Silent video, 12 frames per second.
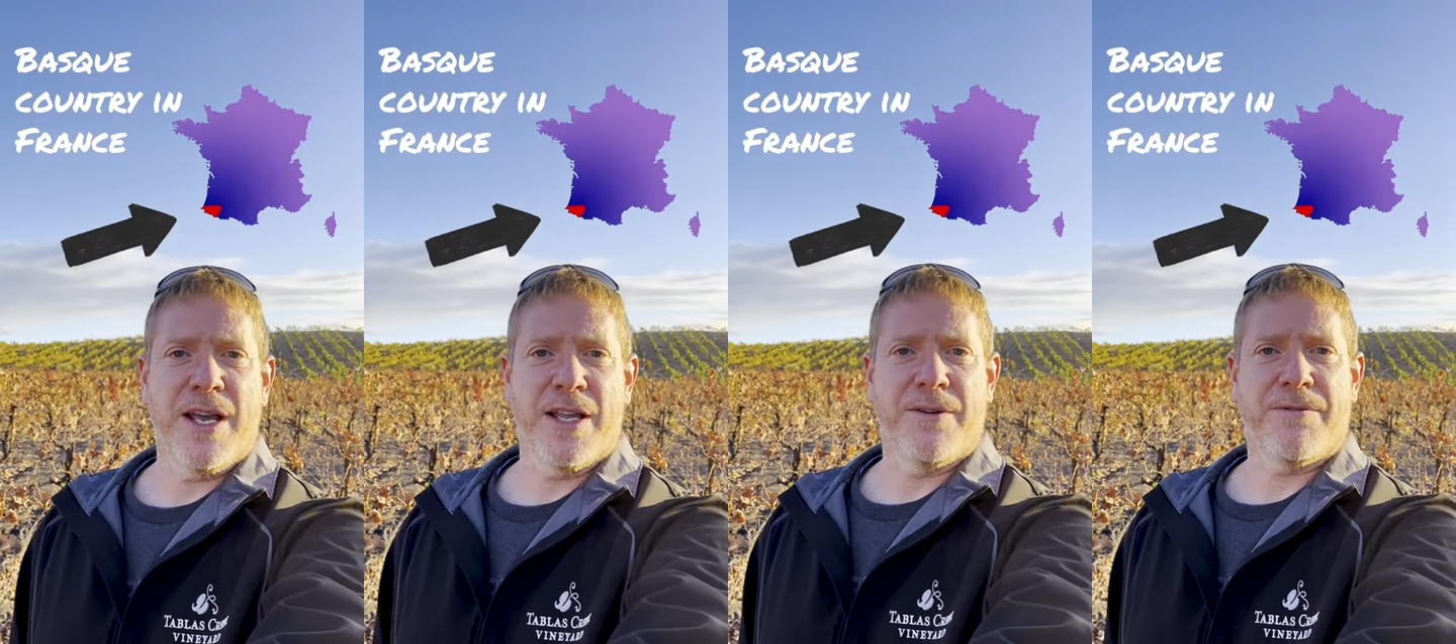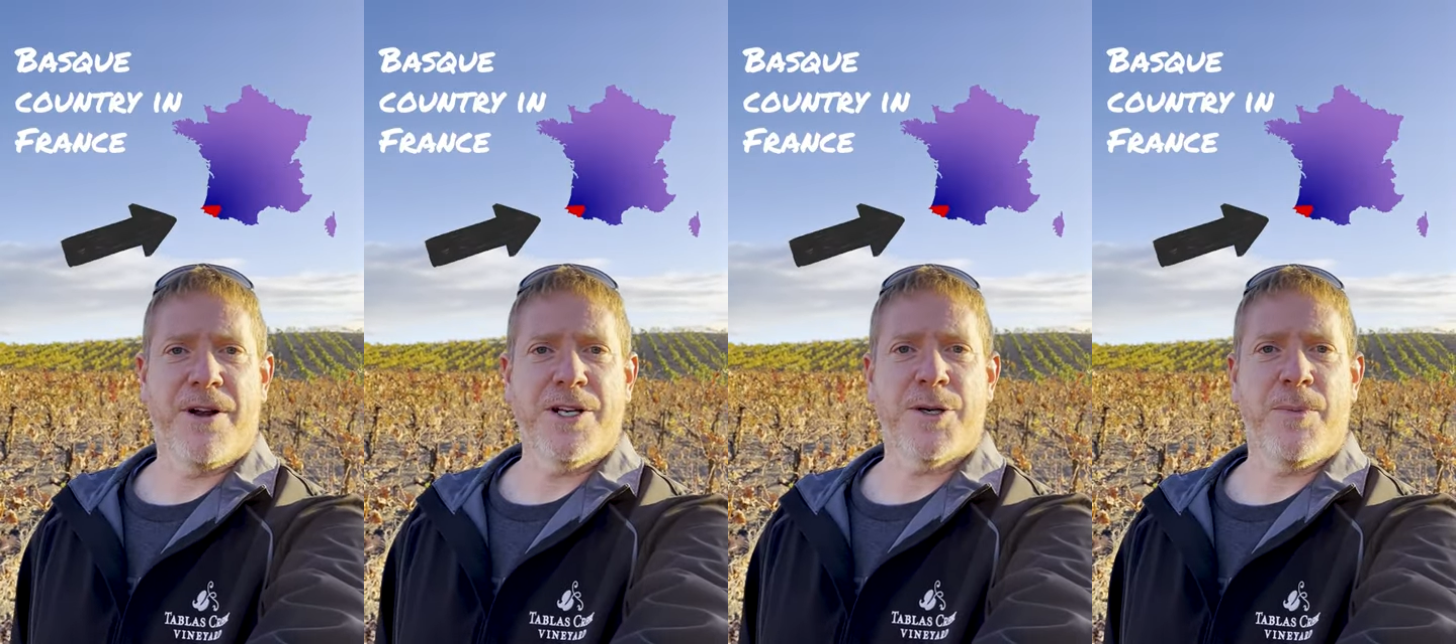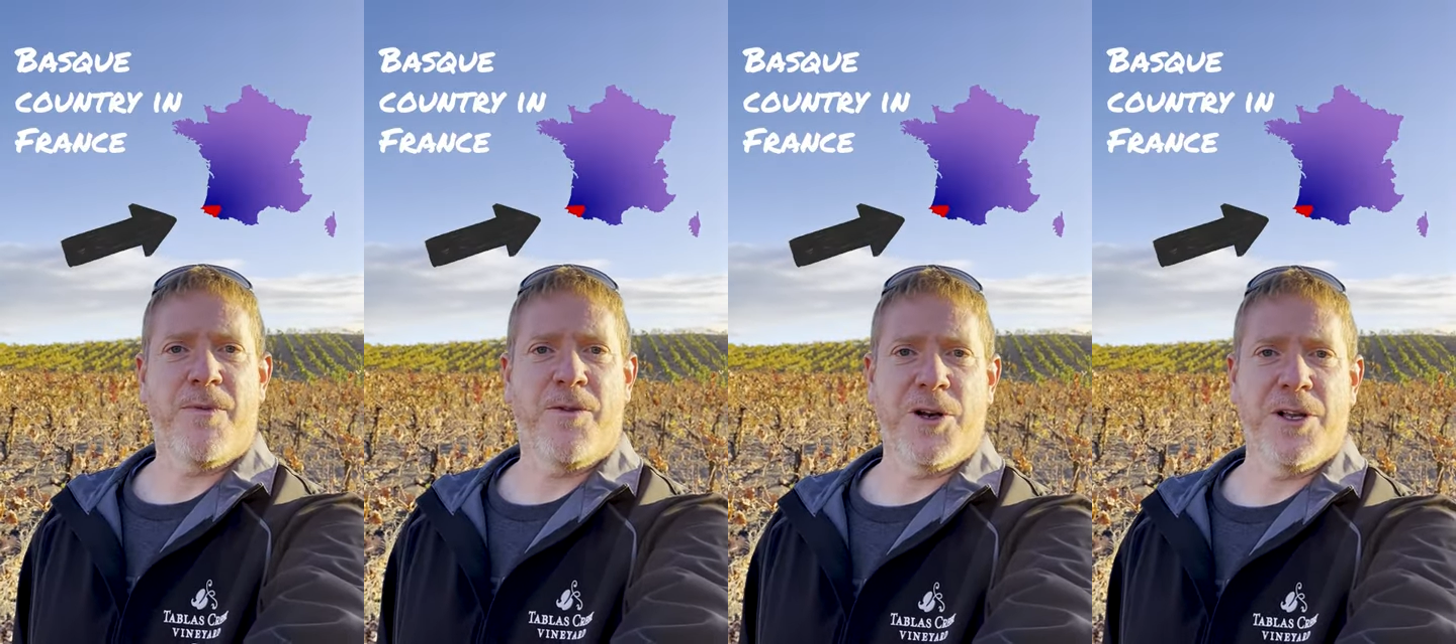and the French
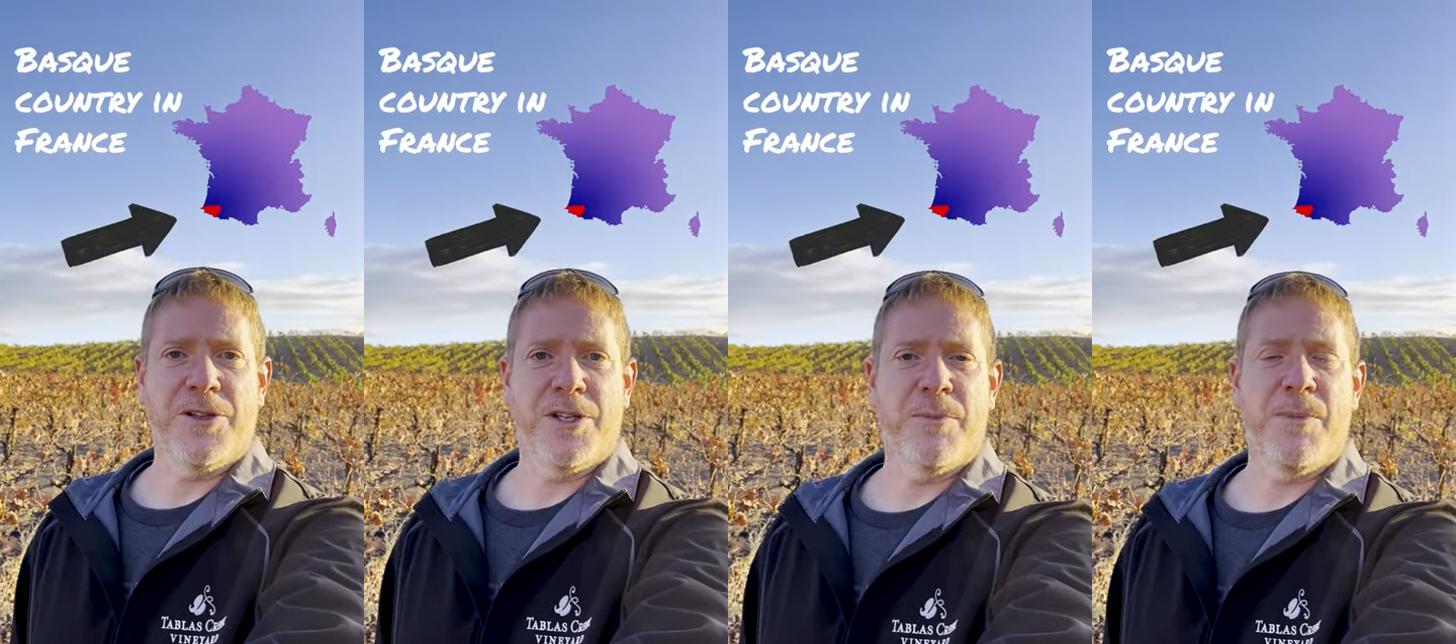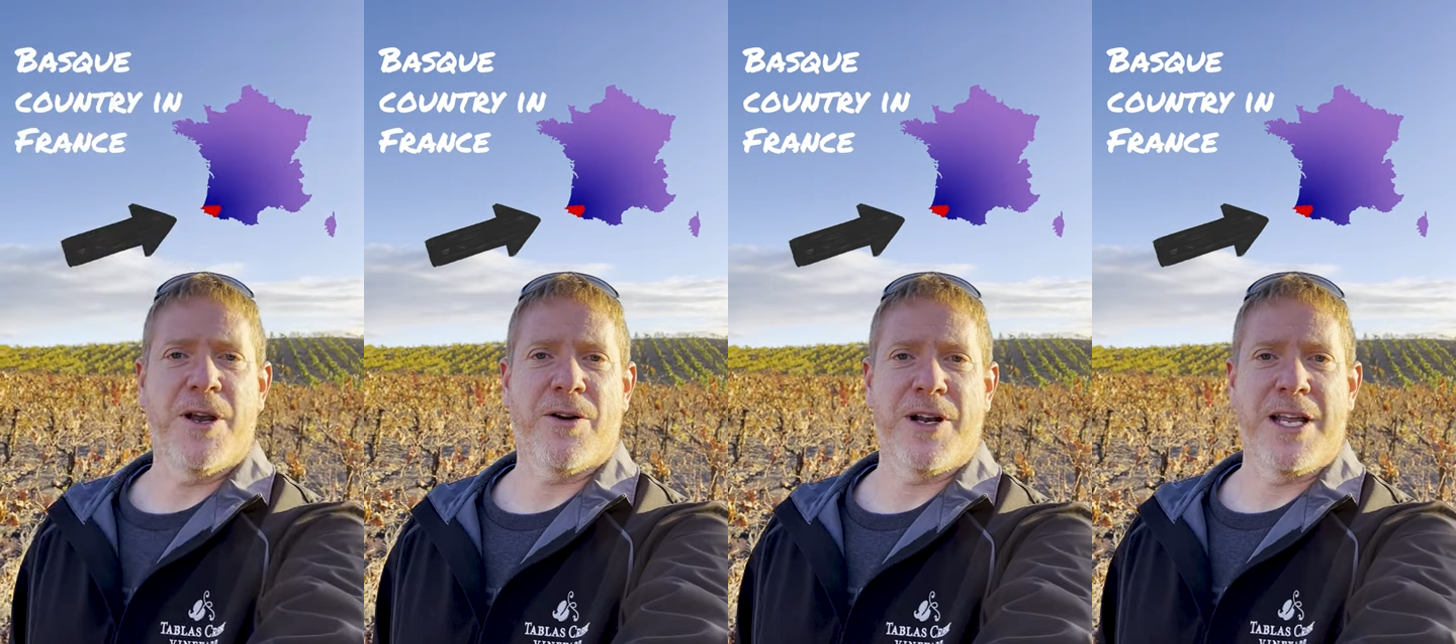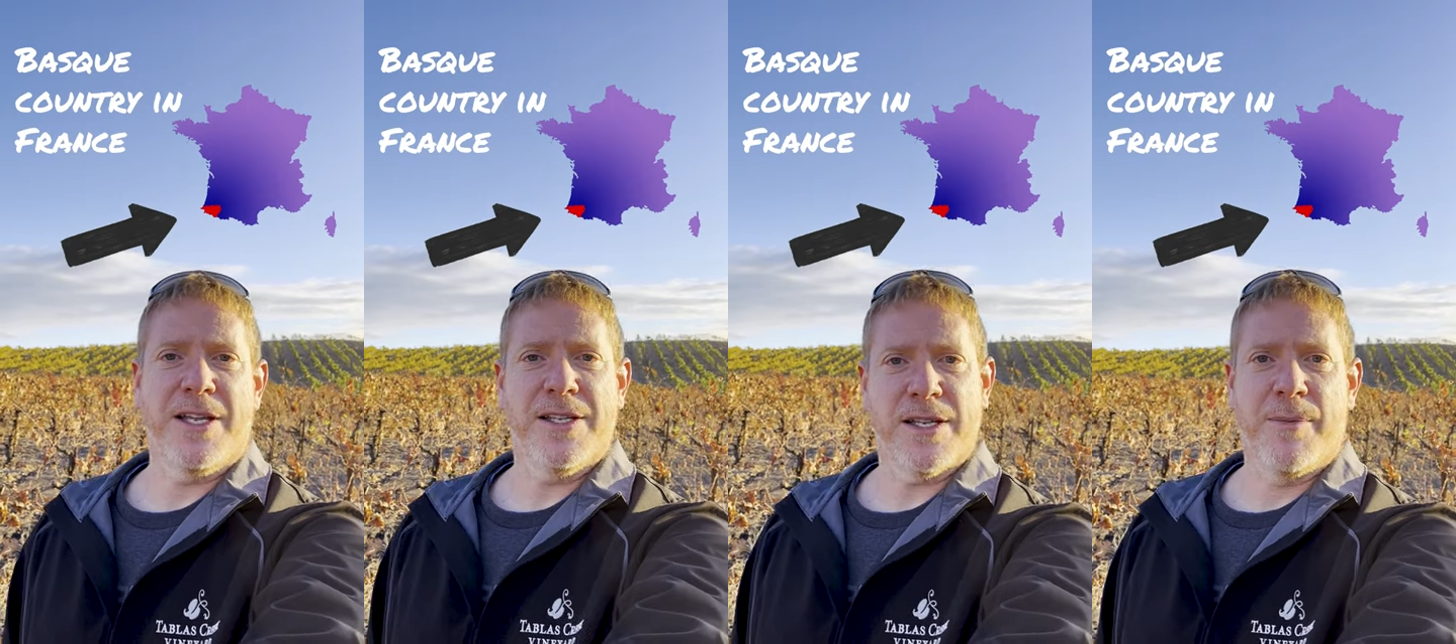foothills of the Pyrenees,